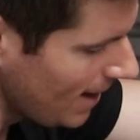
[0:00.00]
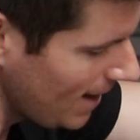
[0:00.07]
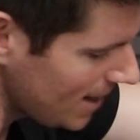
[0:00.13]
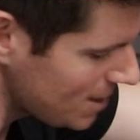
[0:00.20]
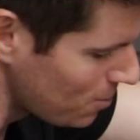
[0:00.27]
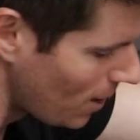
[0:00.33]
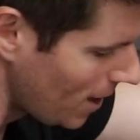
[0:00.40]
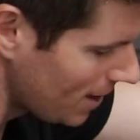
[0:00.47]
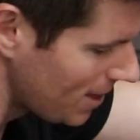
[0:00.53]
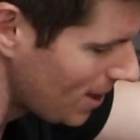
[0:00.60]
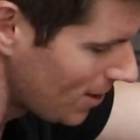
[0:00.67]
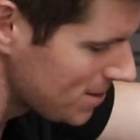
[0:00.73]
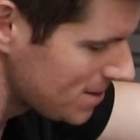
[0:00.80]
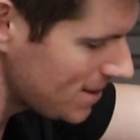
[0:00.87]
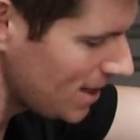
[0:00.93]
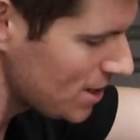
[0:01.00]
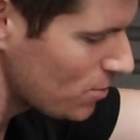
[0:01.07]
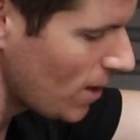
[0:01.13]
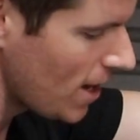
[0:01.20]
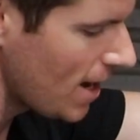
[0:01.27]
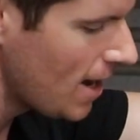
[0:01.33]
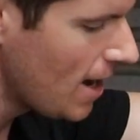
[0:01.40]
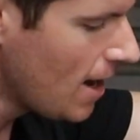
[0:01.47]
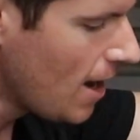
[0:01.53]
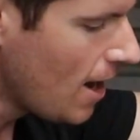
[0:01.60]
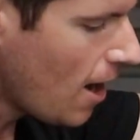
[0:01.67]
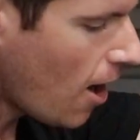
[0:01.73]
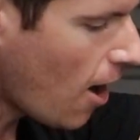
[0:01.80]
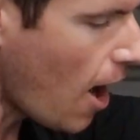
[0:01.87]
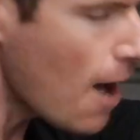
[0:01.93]
it's one of those things where
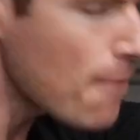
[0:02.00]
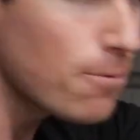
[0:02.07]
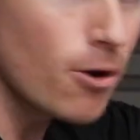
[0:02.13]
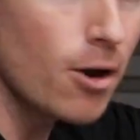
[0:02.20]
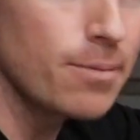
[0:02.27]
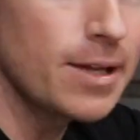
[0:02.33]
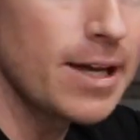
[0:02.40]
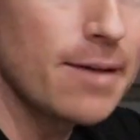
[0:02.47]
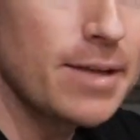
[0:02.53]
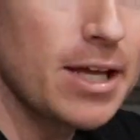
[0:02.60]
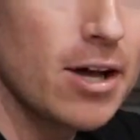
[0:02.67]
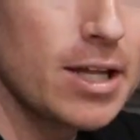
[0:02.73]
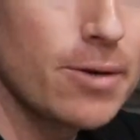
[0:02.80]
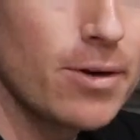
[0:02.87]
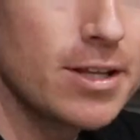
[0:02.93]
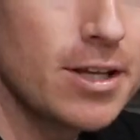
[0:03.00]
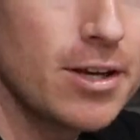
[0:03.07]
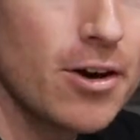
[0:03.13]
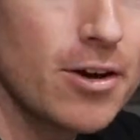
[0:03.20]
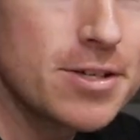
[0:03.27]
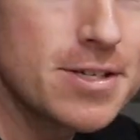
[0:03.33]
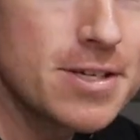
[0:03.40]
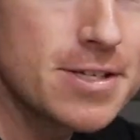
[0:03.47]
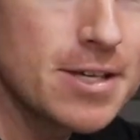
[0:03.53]
I probably am the only one that notices